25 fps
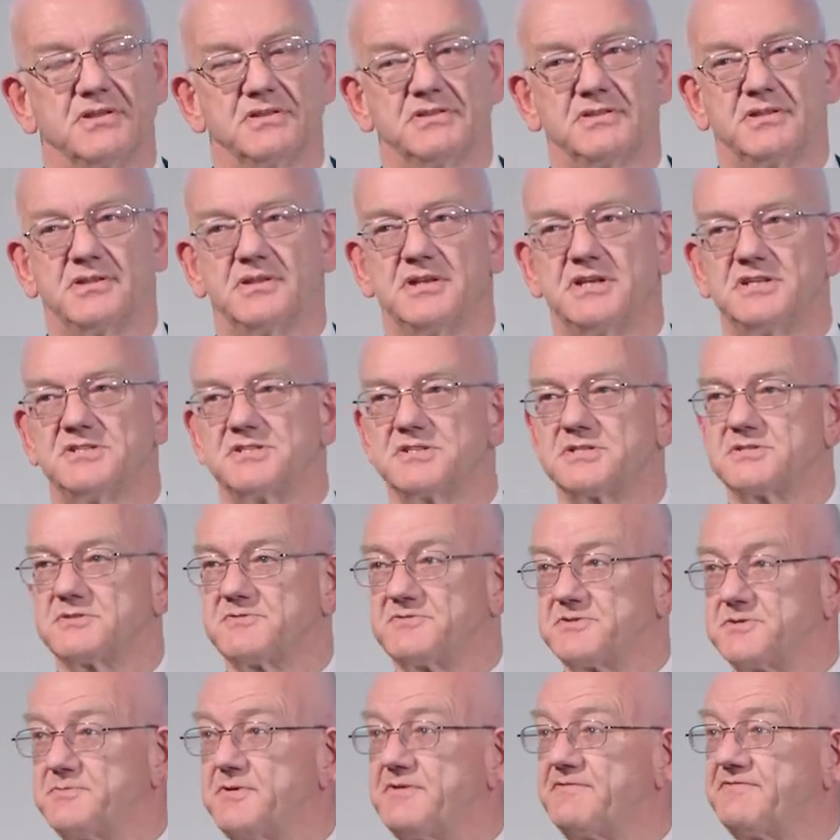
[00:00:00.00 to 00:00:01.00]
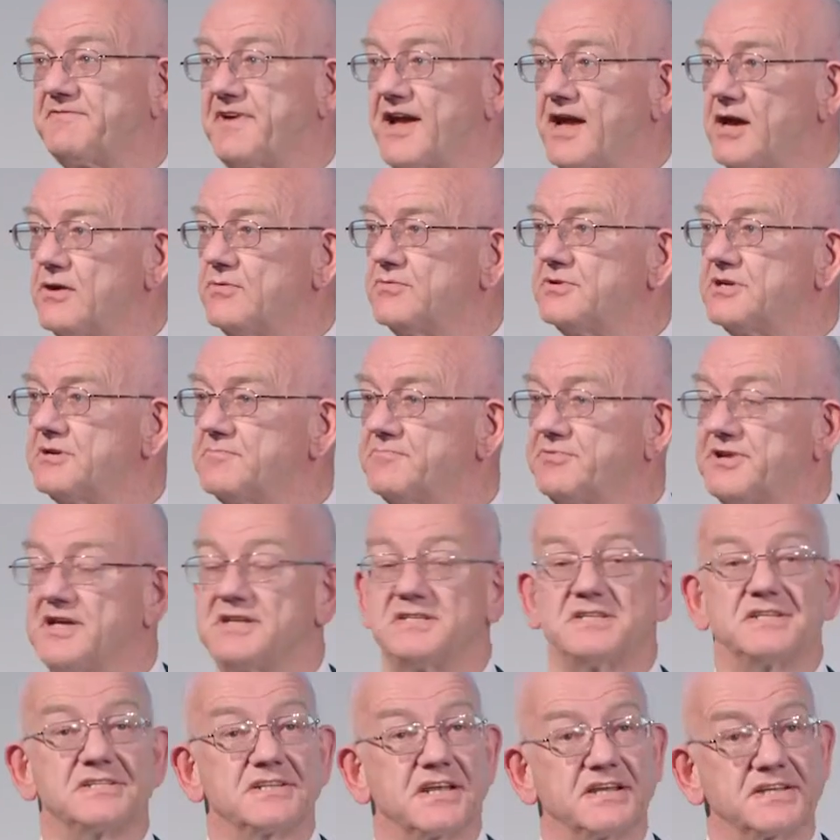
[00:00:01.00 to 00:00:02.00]
that is to be found in
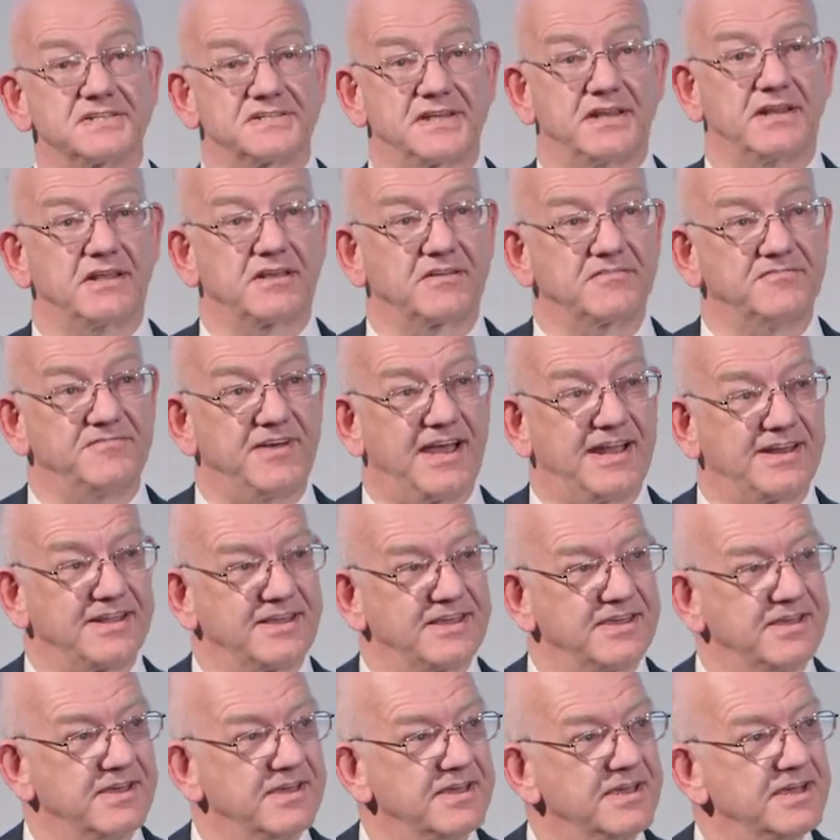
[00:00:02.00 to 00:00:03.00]
places like Silicon Valley